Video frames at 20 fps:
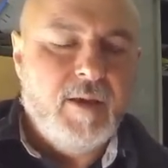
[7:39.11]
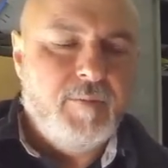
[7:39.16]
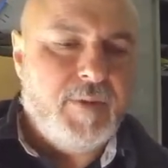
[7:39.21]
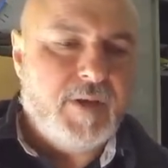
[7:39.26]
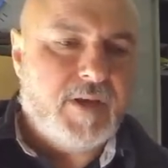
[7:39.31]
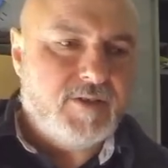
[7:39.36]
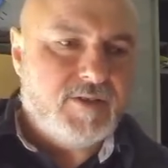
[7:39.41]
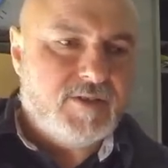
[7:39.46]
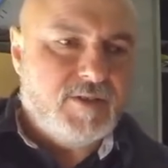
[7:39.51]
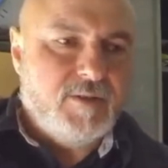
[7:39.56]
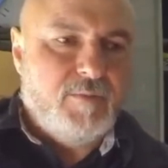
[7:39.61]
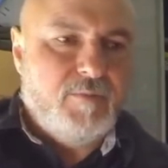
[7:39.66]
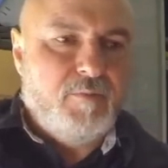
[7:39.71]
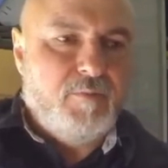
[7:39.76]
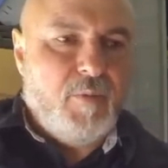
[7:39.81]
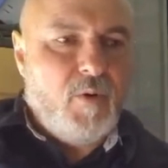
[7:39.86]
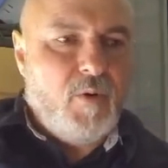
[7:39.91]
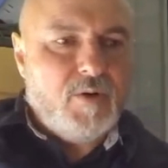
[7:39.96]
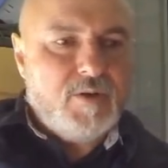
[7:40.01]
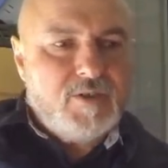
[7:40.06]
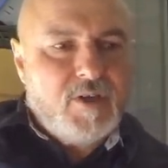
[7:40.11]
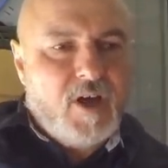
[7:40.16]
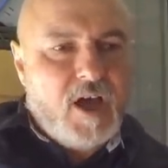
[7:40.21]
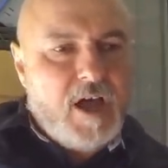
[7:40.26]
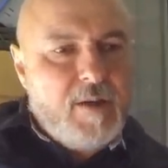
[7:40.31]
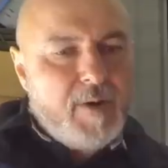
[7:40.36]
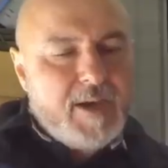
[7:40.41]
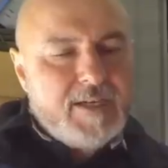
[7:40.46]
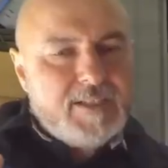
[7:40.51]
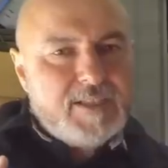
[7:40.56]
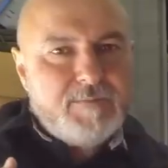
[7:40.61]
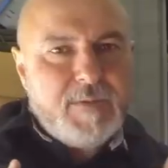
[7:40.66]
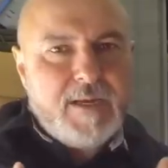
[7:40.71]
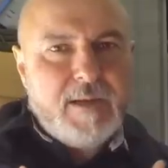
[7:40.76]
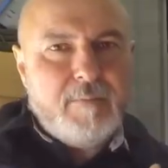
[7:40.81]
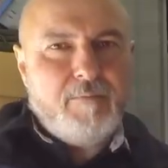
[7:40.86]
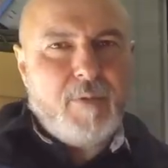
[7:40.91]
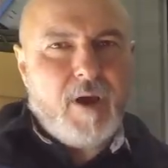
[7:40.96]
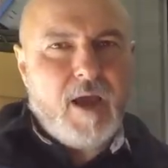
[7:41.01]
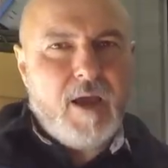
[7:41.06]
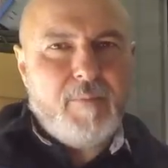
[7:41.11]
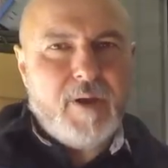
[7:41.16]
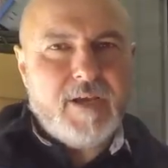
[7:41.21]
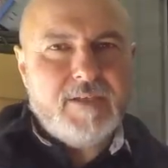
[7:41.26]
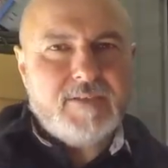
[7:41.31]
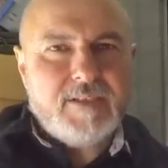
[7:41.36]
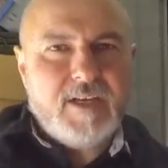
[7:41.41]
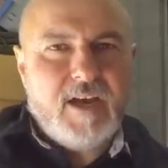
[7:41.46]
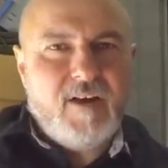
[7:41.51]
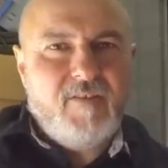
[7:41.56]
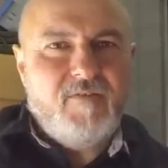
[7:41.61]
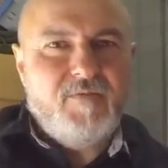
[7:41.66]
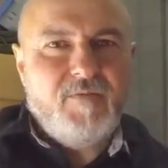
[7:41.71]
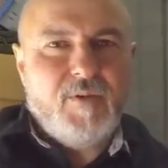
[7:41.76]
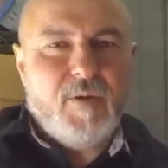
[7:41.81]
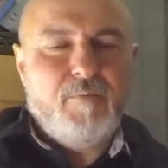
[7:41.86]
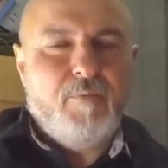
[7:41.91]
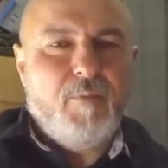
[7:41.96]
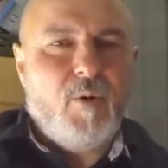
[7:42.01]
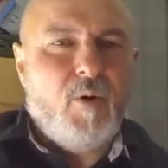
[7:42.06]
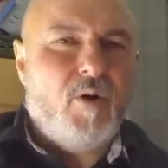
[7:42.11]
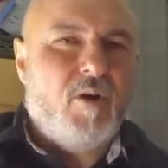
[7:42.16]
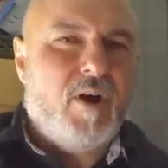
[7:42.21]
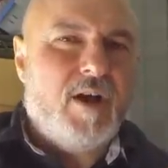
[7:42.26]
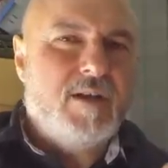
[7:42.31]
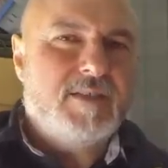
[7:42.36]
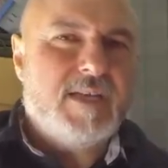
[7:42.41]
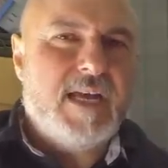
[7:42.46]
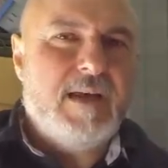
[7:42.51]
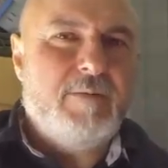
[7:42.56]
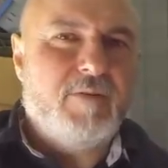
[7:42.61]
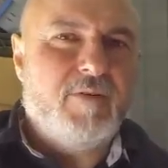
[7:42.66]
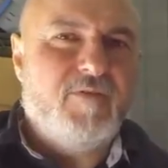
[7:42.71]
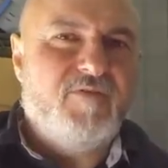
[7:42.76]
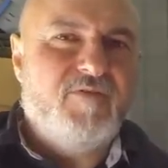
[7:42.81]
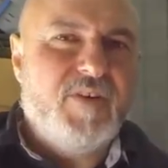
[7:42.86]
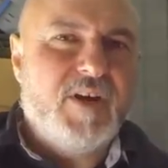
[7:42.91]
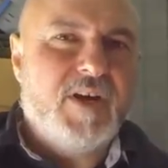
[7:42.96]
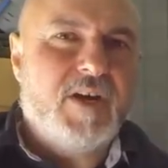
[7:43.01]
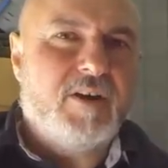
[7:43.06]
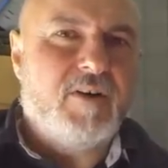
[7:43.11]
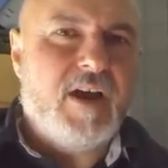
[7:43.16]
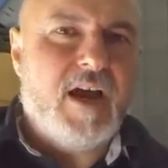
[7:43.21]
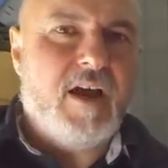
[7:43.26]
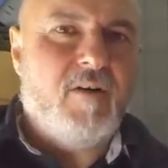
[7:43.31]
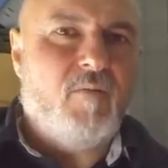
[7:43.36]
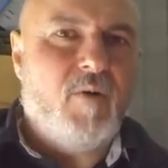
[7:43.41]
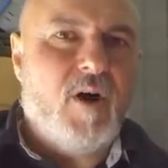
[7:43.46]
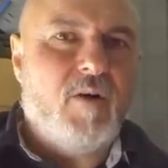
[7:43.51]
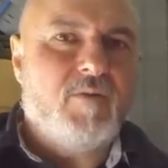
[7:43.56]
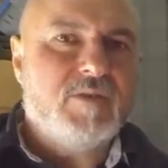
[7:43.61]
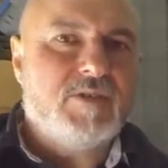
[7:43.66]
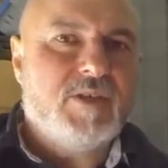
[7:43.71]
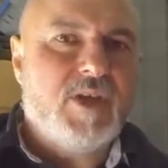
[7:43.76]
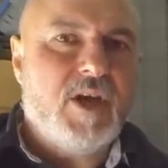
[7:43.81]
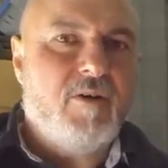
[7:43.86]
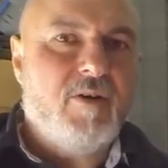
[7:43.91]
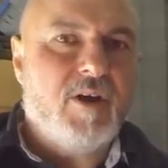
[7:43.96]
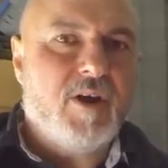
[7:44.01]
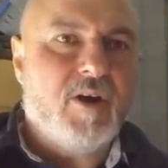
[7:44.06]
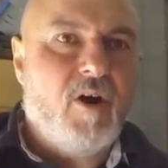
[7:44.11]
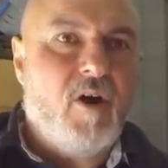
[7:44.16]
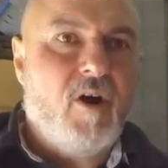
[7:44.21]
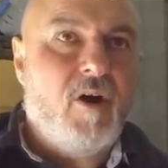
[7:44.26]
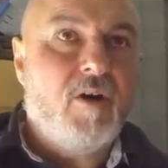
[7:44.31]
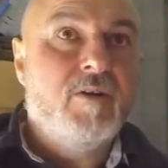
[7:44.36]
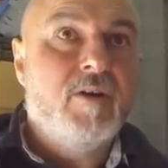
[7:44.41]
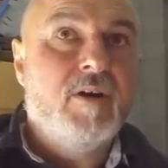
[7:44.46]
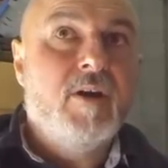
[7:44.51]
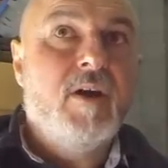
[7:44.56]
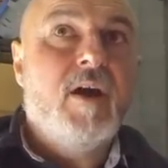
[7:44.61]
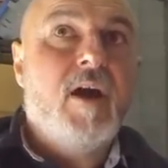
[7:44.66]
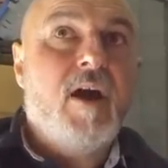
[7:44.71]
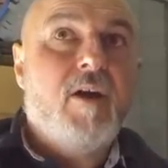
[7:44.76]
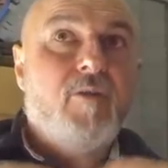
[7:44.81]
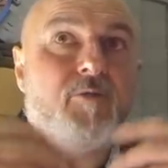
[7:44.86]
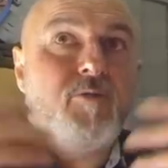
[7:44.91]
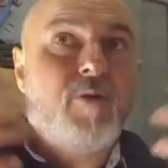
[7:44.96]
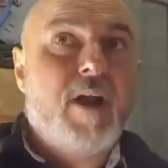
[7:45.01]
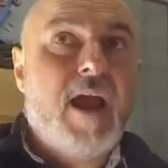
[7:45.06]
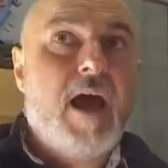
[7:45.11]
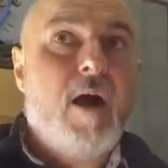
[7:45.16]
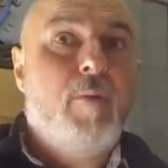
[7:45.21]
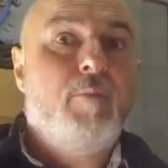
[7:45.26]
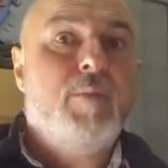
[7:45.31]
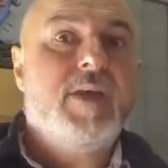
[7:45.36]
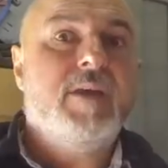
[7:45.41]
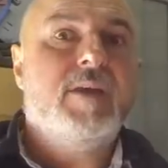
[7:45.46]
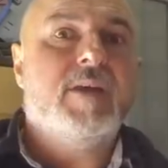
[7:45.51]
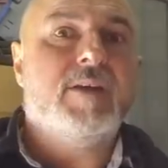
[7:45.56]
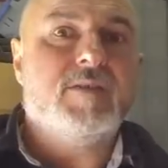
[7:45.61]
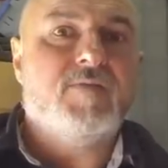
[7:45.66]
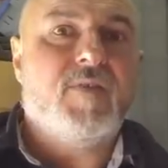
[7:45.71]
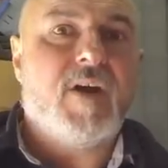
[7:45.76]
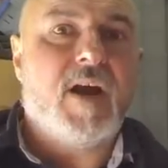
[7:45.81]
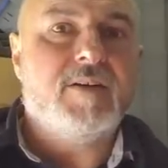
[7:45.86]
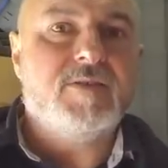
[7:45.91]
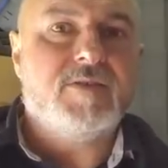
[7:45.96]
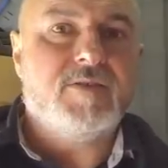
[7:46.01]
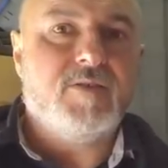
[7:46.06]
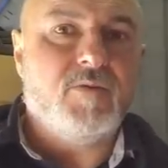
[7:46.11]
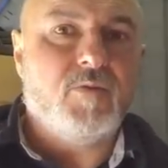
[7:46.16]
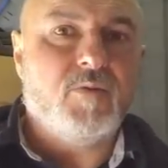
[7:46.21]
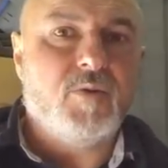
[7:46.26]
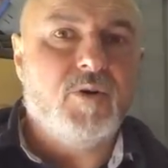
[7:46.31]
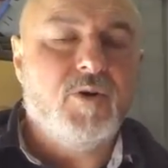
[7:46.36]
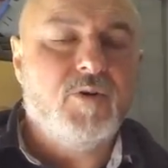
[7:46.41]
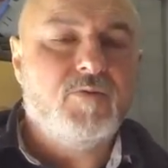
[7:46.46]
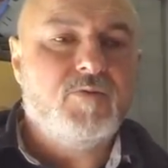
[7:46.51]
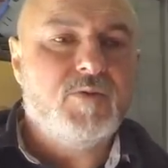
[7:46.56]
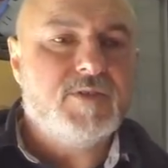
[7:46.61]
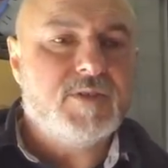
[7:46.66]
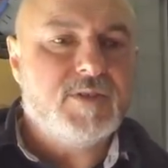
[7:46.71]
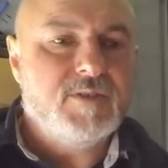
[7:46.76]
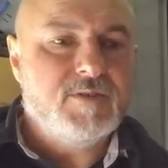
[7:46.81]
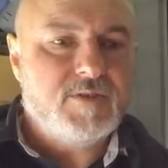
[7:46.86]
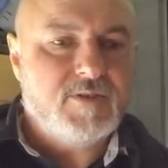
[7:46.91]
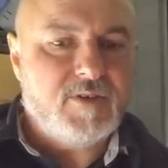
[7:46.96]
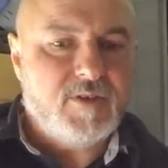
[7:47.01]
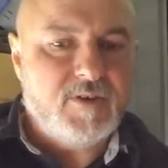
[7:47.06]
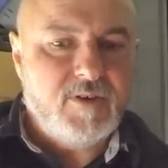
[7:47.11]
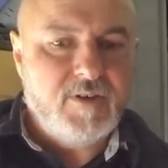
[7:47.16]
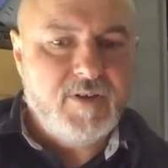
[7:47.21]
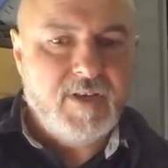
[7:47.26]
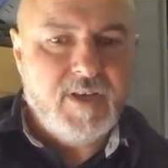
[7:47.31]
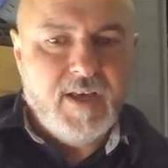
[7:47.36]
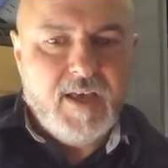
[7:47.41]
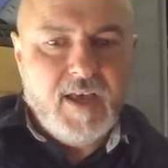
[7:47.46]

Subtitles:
because the more time I spent by myself, the more I was able to figure out what was going on around me as far as the world was concerned.